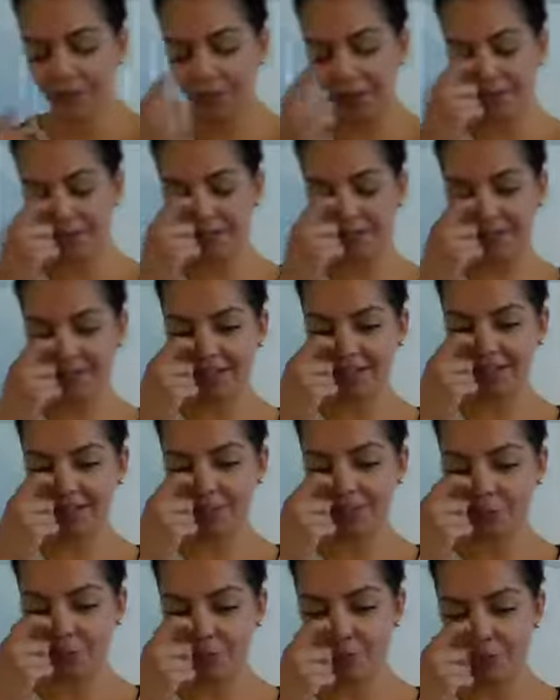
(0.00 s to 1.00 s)
Good, take
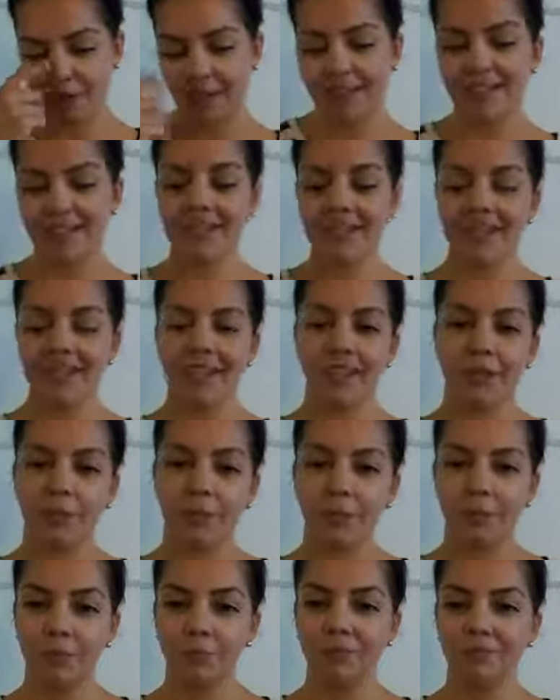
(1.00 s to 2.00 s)
a few breaths
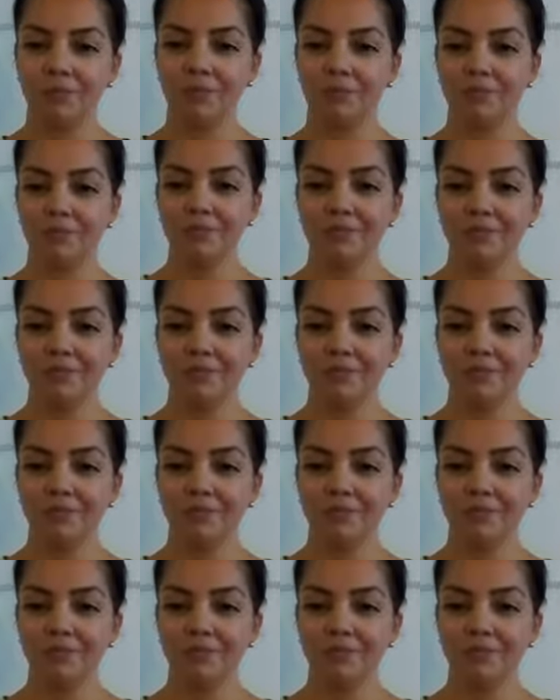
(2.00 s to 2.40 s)
in